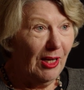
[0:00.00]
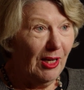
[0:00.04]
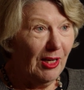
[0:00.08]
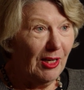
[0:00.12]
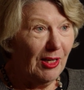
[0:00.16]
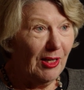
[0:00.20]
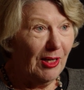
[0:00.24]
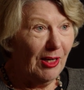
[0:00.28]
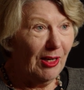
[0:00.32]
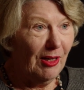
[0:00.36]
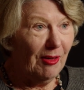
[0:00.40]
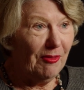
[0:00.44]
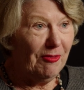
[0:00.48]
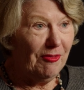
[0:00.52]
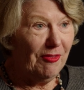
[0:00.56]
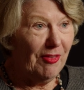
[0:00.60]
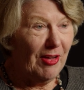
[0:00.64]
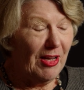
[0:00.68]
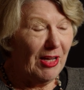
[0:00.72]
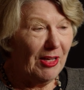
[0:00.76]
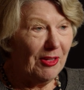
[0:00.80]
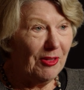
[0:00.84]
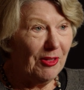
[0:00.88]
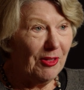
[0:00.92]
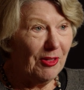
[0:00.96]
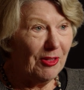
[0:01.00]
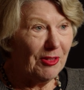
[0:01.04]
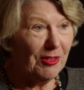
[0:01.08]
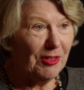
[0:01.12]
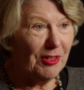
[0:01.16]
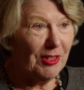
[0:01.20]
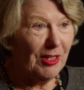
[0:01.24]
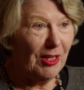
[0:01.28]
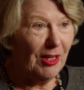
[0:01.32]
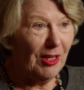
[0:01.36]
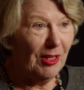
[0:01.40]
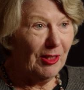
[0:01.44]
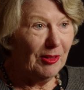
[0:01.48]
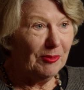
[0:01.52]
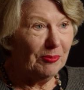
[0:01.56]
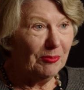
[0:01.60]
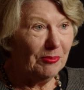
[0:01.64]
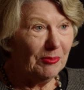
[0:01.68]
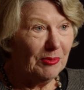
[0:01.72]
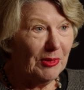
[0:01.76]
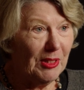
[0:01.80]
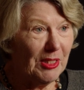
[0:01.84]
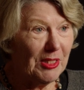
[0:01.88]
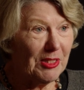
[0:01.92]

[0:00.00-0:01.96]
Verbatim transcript: I, I, found that um,